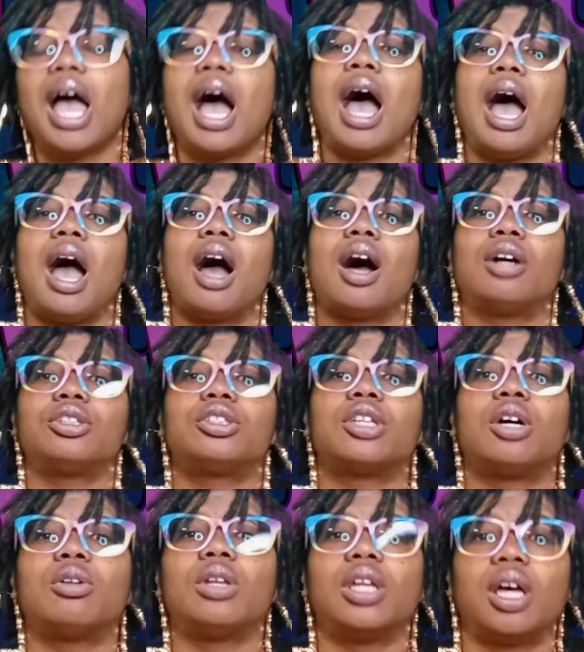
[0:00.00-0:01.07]
I
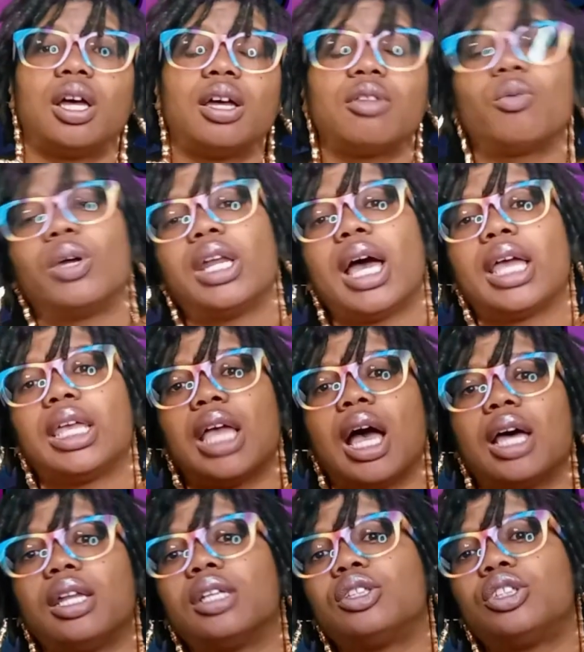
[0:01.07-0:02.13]
also loved when
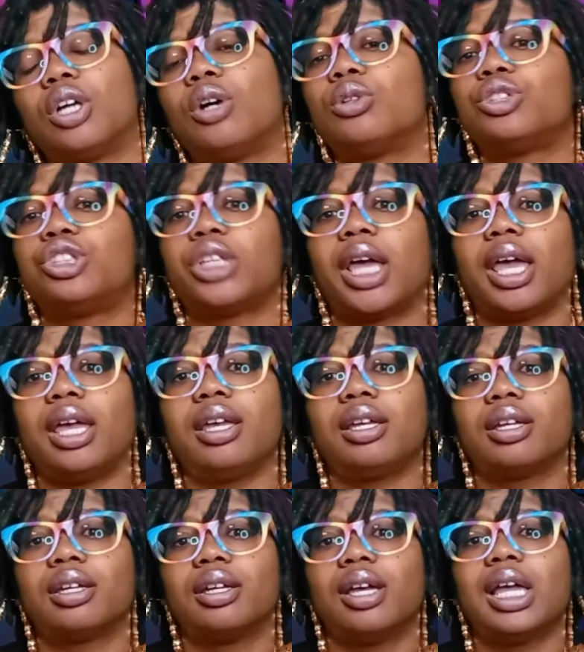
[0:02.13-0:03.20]
Iyanna told Shake
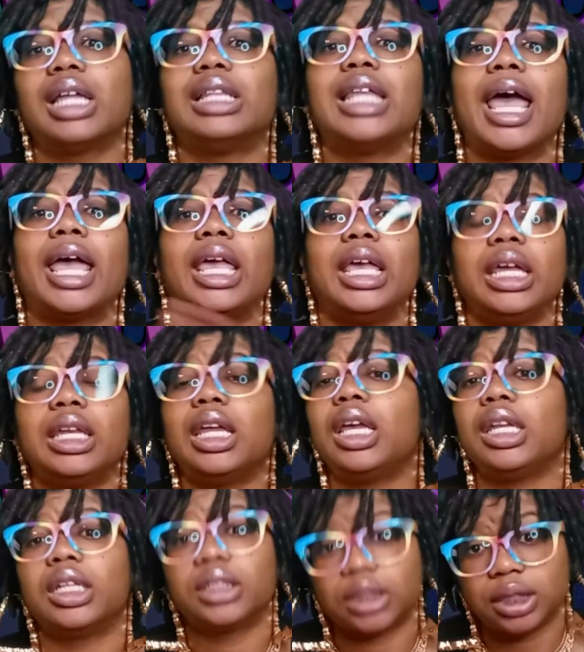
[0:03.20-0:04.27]
that he
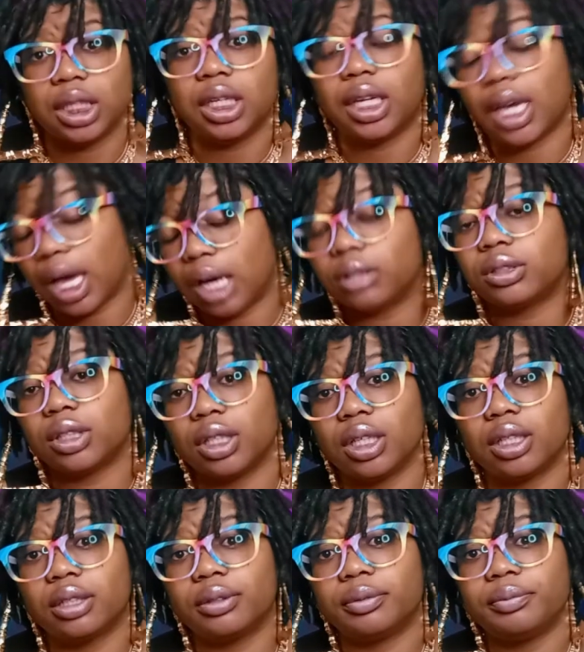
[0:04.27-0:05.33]
need to seek
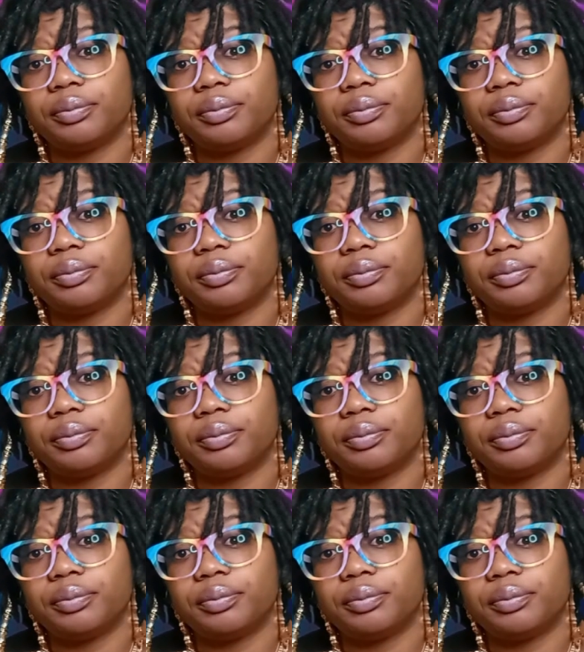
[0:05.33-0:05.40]
counseling.